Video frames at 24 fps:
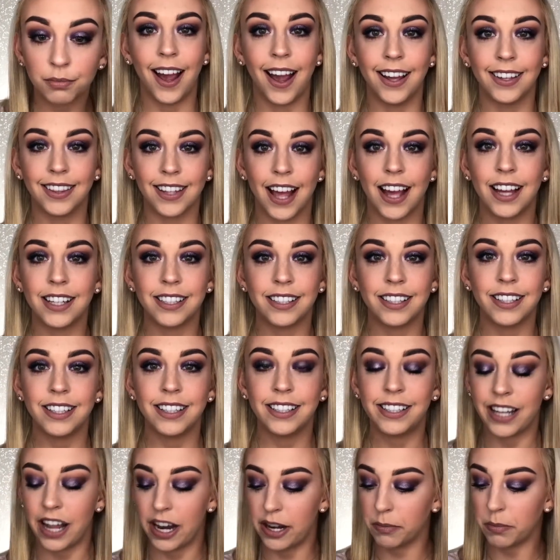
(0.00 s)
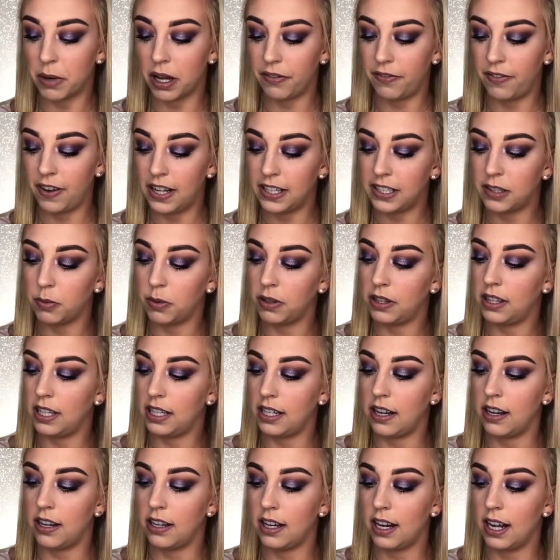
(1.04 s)
And lastly, setting my face with
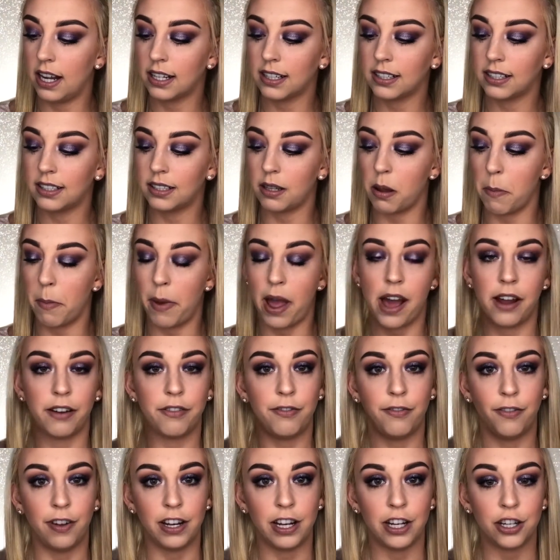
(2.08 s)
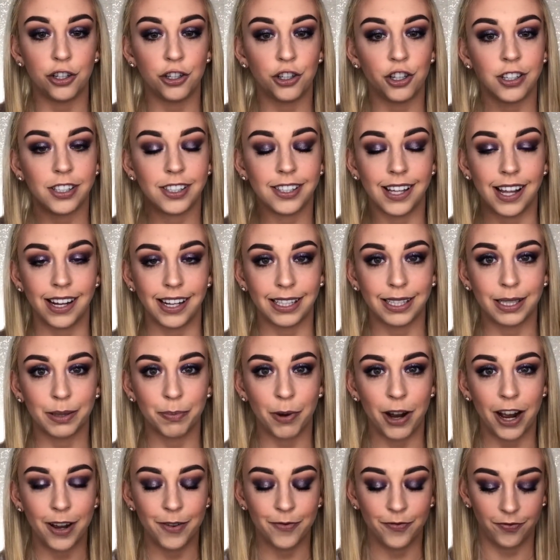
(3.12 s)
the NYX Matte Finish Setting
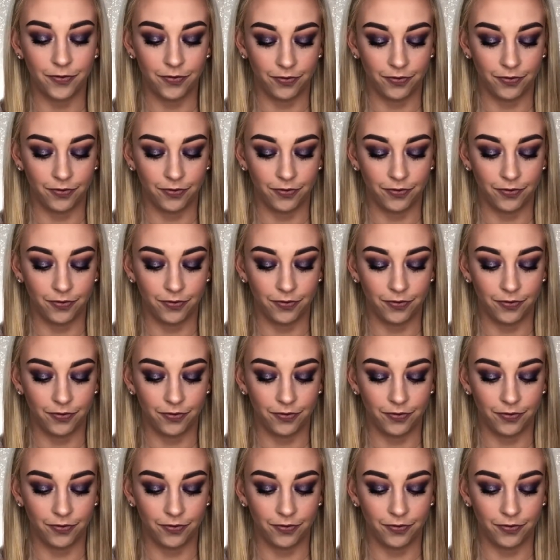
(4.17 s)
Spray.